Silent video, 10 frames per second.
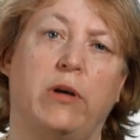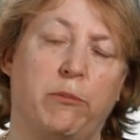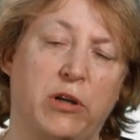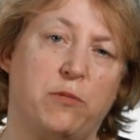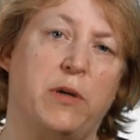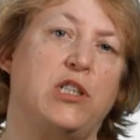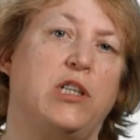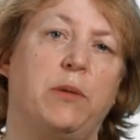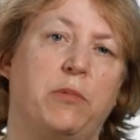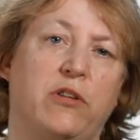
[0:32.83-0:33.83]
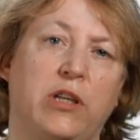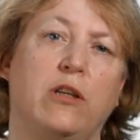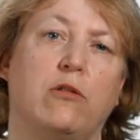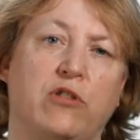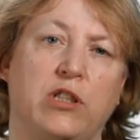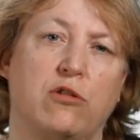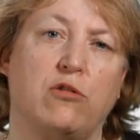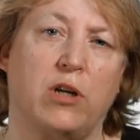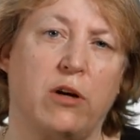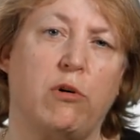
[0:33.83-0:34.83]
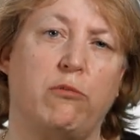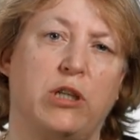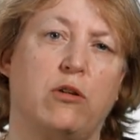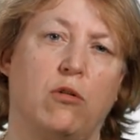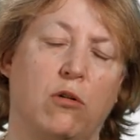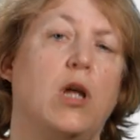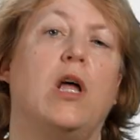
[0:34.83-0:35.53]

um, especially epithelial tissues, are what we call